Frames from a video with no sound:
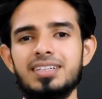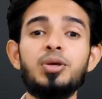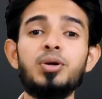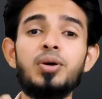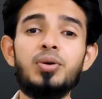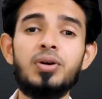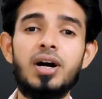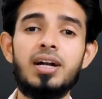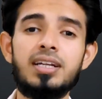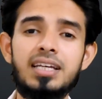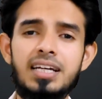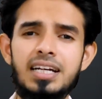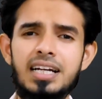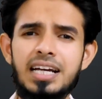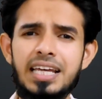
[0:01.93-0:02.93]
You have got
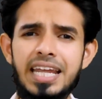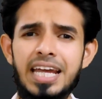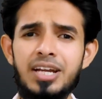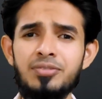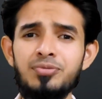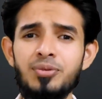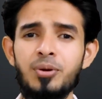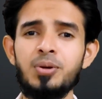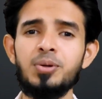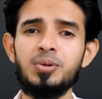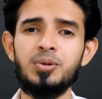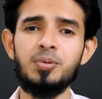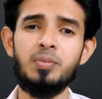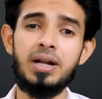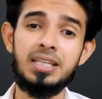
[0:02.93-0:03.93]
a great
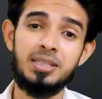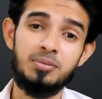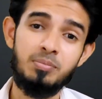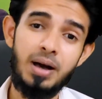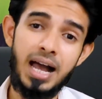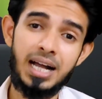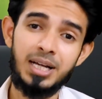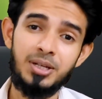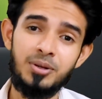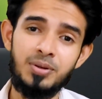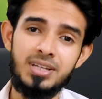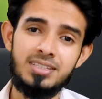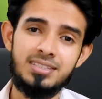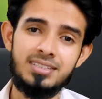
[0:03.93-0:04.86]
photo, but the background